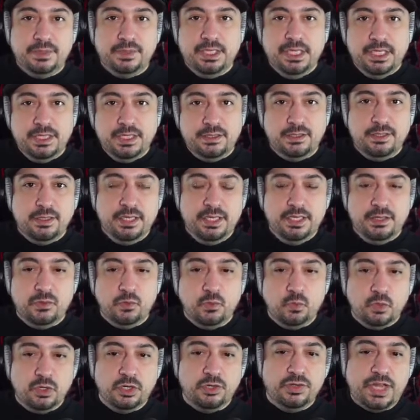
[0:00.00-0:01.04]
in the
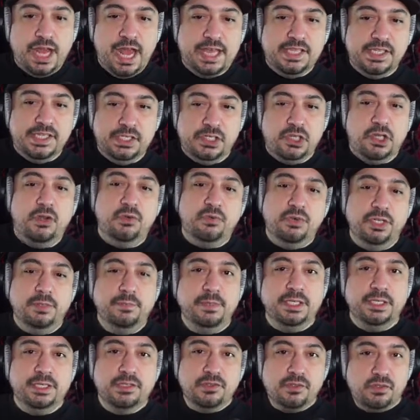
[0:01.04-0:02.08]
world as it's already
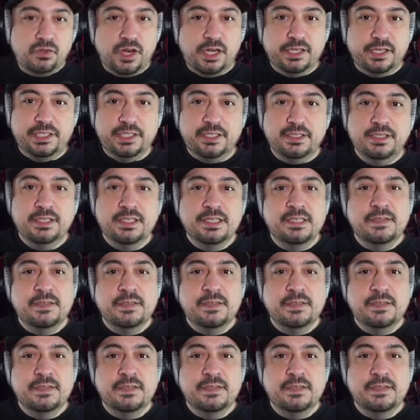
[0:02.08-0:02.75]
been constructed.